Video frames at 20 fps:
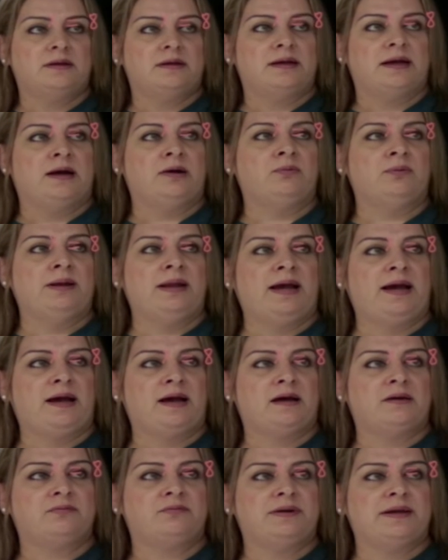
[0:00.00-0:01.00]
I will
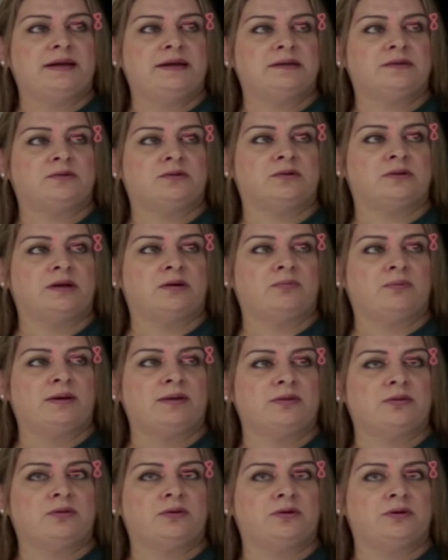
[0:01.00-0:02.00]
have 8 to the
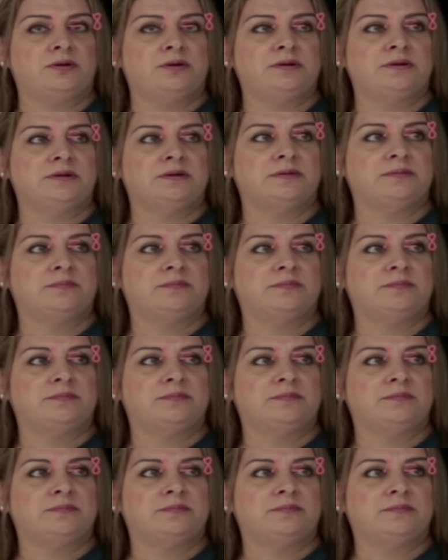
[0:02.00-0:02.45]
1/3.